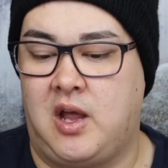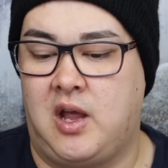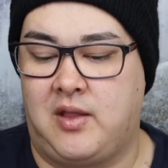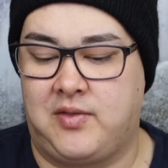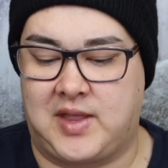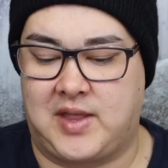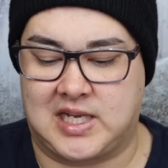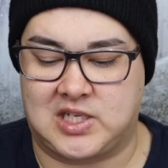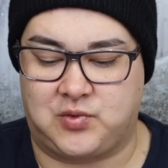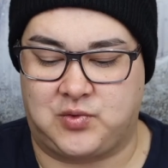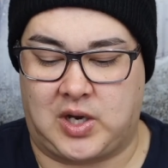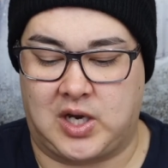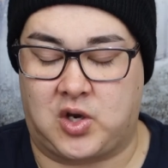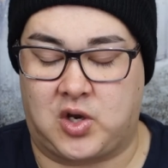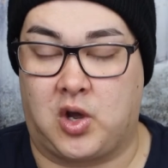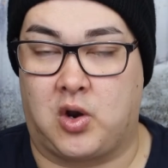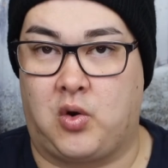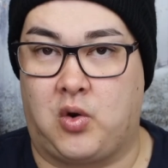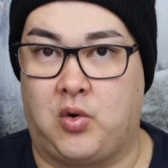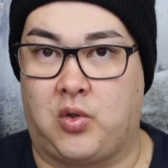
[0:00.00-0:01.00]
That's why I
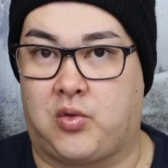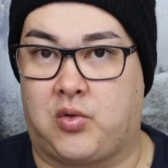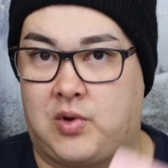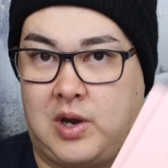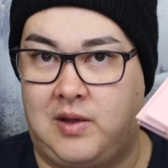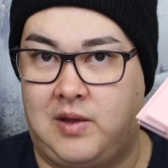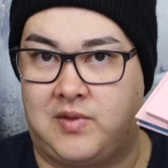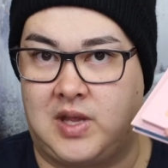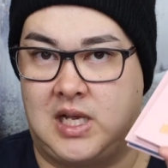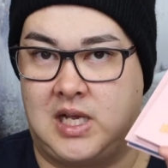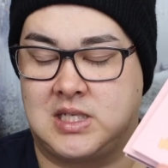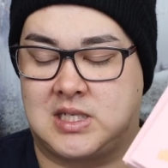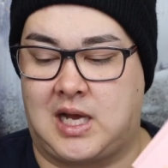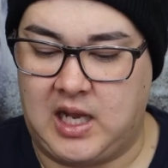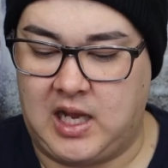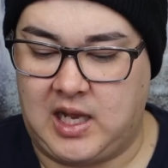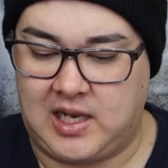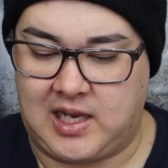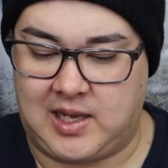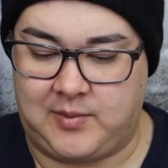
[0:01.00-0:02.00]
got all three of these.
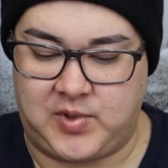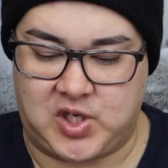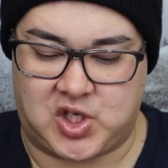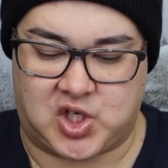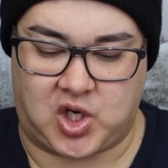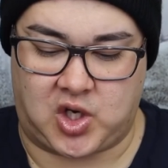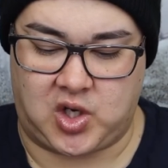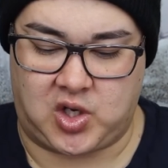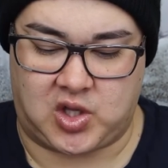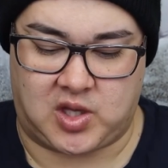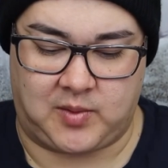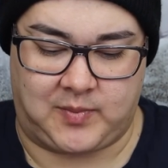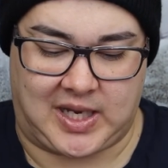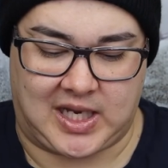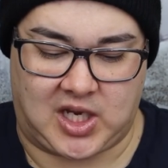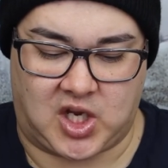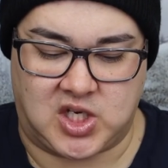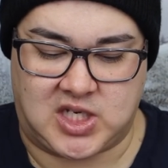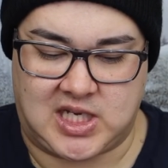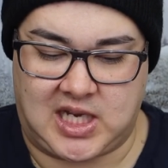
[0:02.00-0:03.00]
Let me show you the
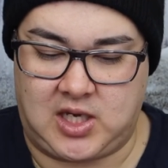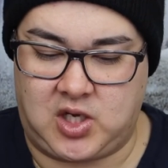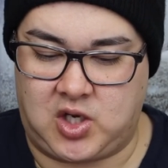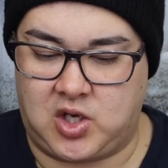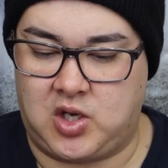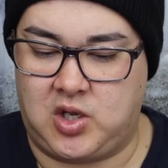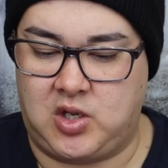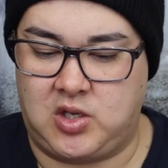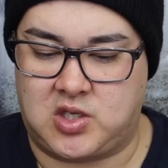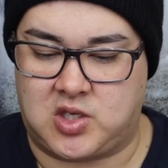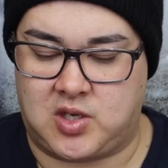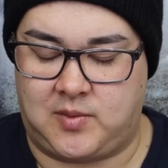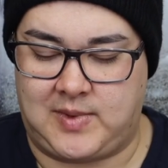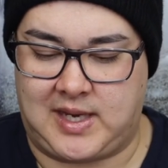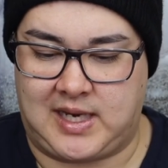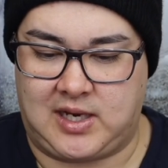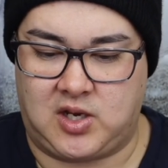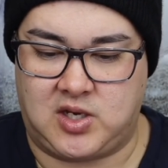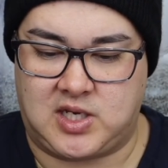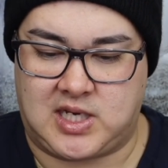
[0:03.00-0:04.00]
Mango Tango. So
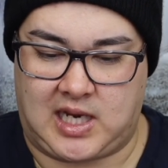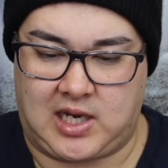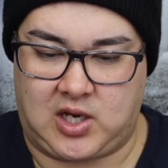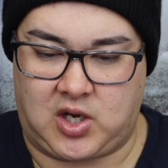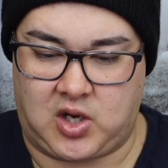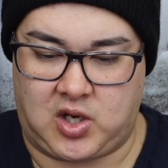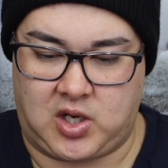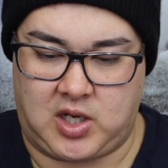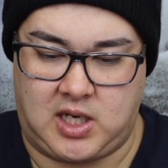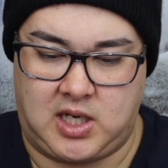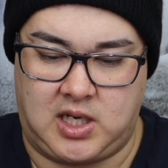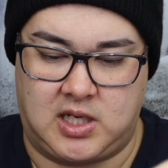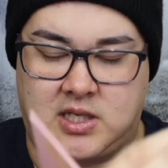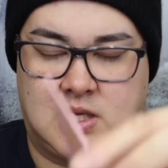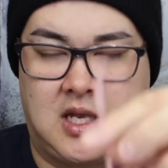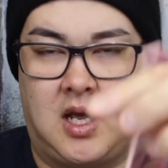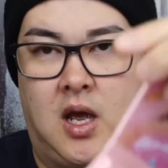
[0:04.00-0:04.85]
Mango Tango is,